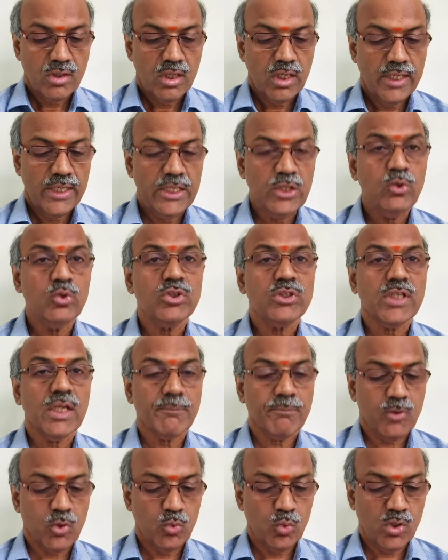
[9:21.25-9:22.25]
a new
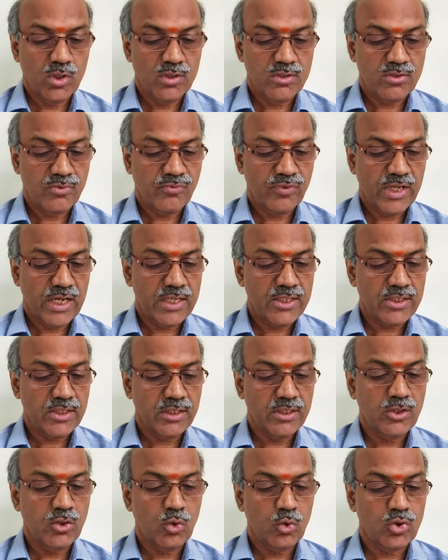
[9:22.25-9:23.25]
step towards financial
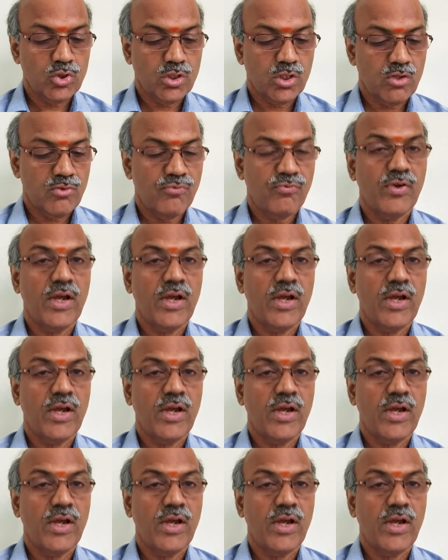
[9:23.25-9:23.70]
inclusion of